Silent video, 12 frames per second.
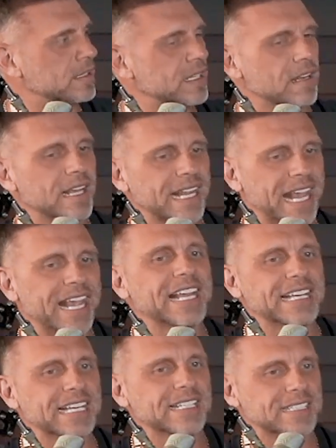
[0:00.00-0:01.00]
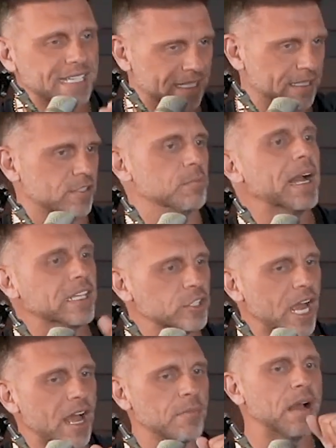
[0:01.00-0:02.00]
It's not like, hey, I need it to get it to my
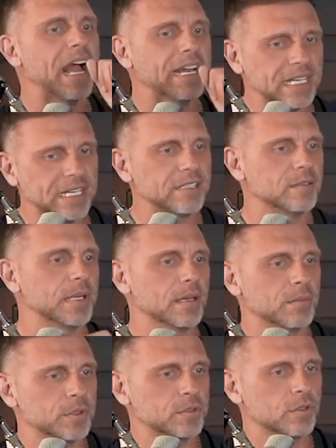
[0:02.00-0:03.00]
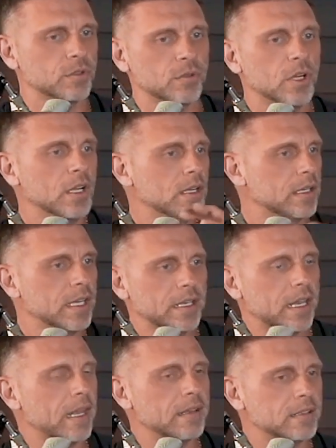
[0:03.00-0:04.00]
job. I need it to be able to
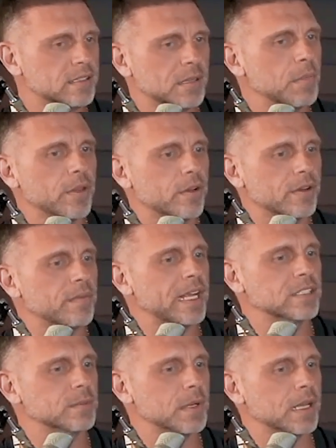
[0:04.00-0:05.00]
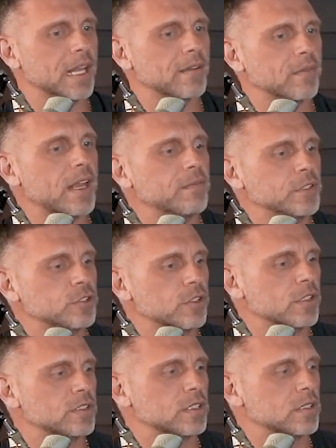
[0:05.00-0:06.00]
get some other advancement in my life. Life
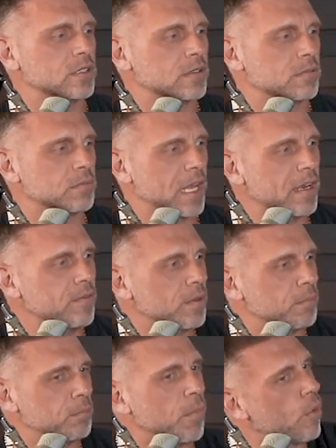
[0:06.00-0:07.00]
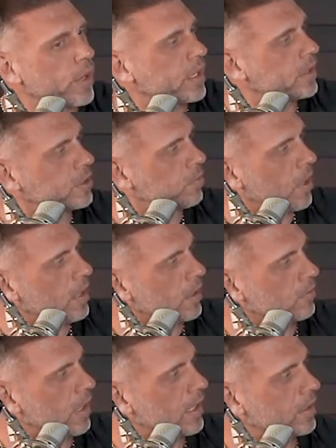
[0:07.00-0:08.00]
insurance is kind of a boringish
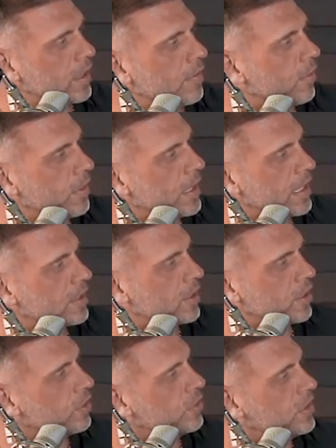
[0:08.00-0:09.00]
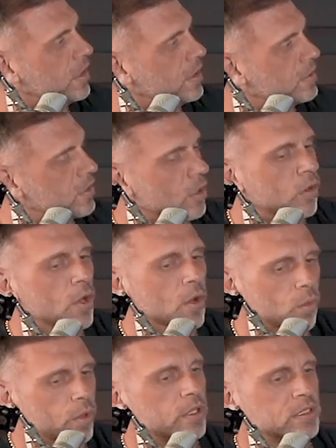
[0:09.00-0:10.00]
product, right? You never really get to use it. And so
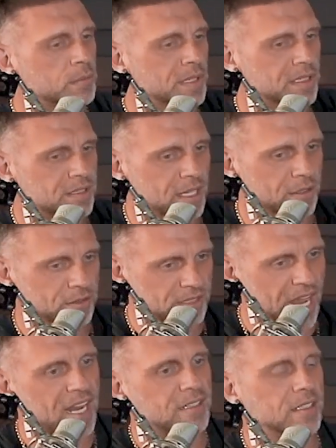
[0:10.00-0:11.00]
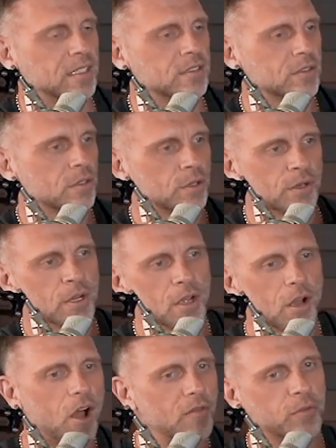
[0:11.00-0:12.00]
what are some of the sales tactics or
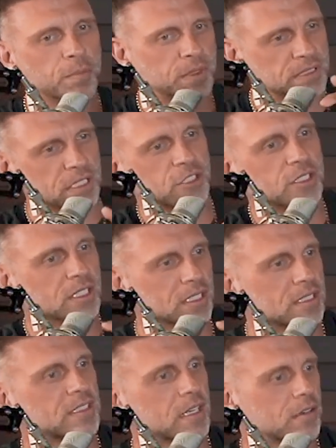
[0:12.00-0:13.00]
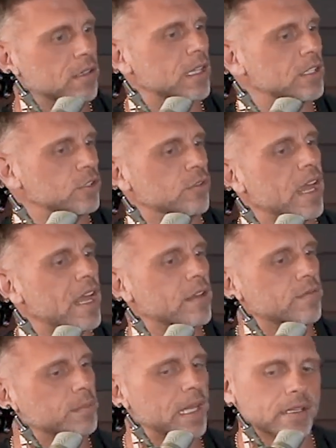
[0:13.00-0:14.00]
offer positioning, et cetera, that you gathered
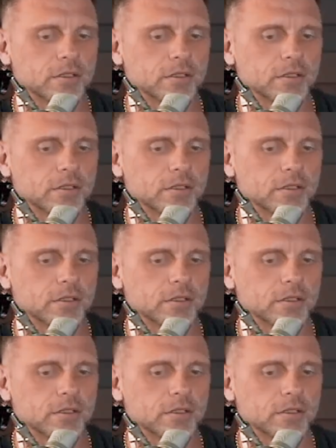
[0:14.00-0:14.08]
from that?